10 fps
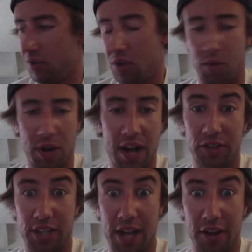we're not
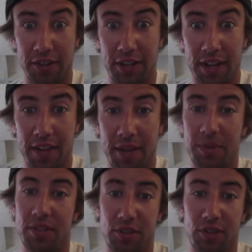actually calculating anything,
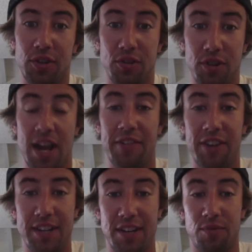but this is just so you have an
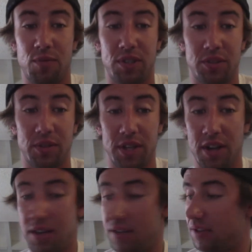idea of what's going
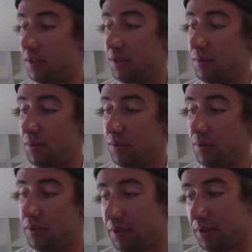on. So,
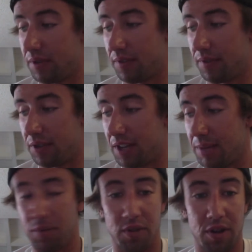for
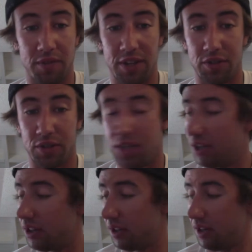example, a long vector
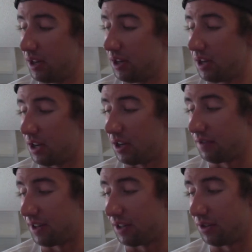here, another
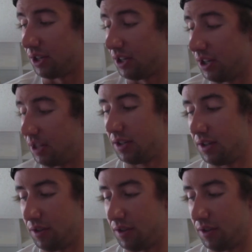vector here.